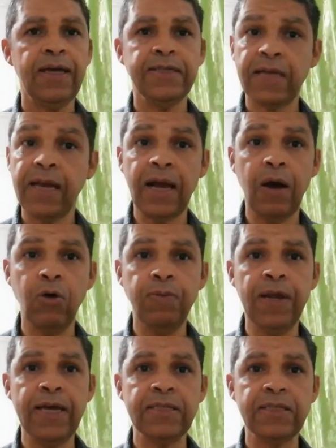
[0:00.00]
and take
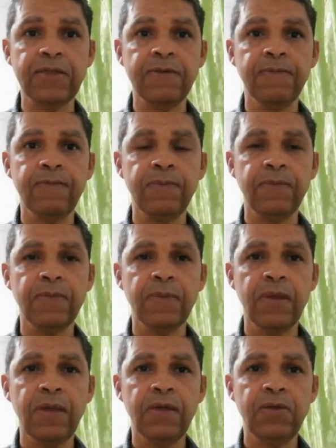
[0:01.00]
our place.
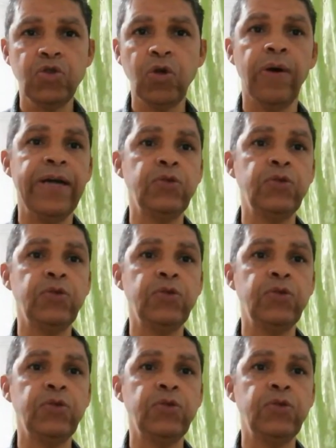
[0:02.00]
So